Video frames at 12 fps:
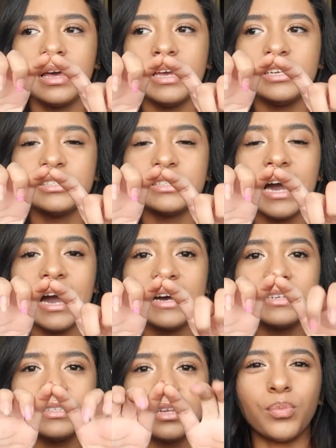It just
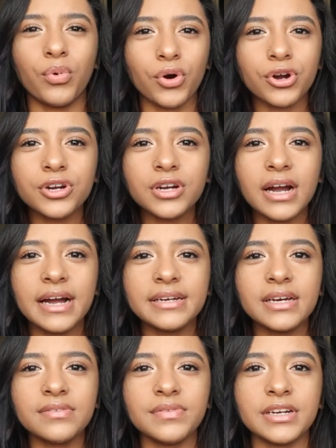adds a border kind of,